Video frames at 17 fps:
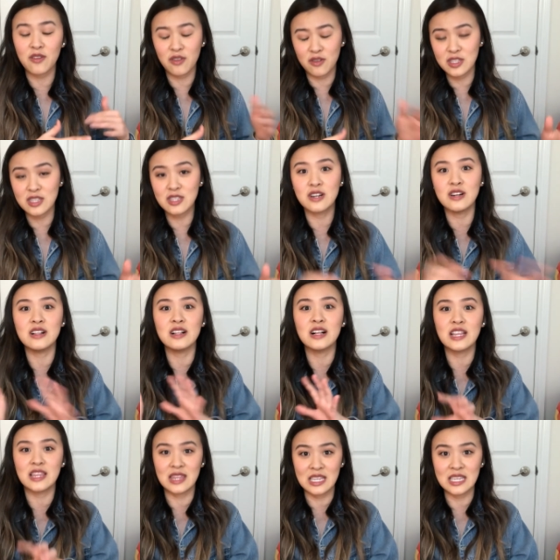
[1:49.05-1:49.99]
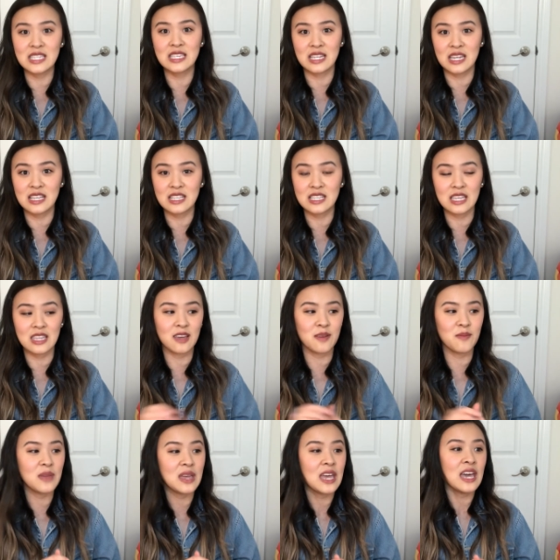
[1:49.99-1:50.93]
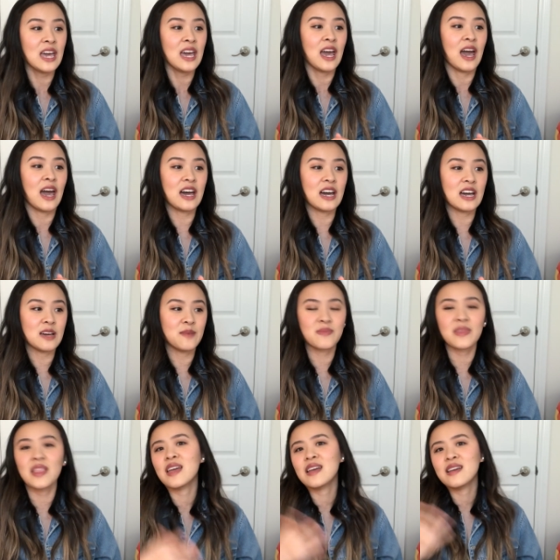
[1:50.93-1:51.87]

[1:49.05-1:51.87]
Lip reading: They're still listening to them. And